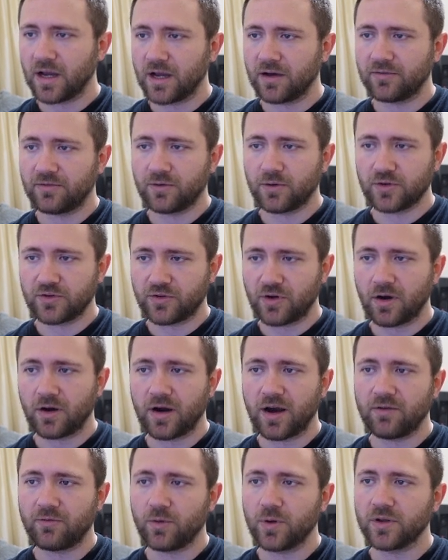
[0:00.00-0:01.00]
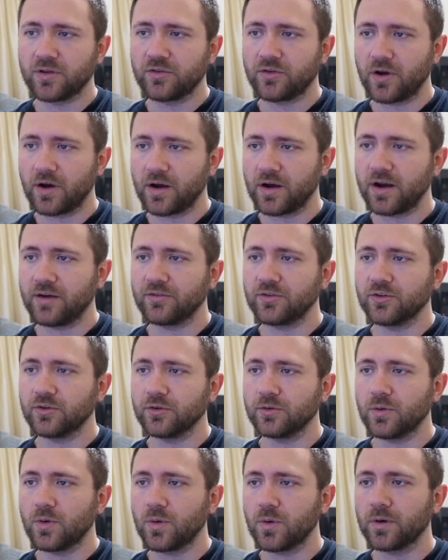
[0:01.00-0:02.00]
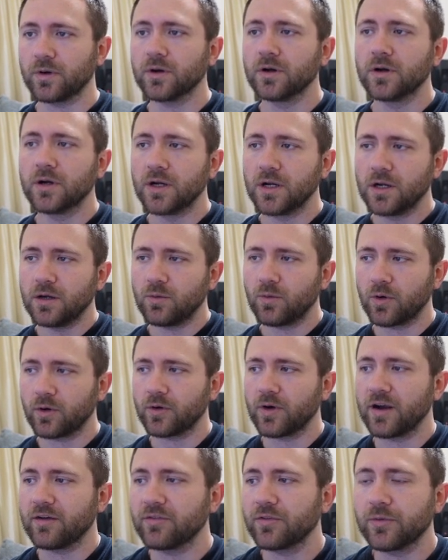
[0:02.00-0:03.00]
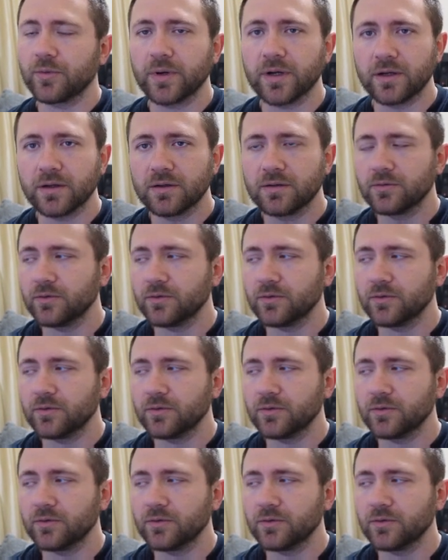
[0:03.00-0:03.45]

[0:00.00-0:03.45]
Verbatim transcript: for StarCraft I, StarCraft II, or WarCraft III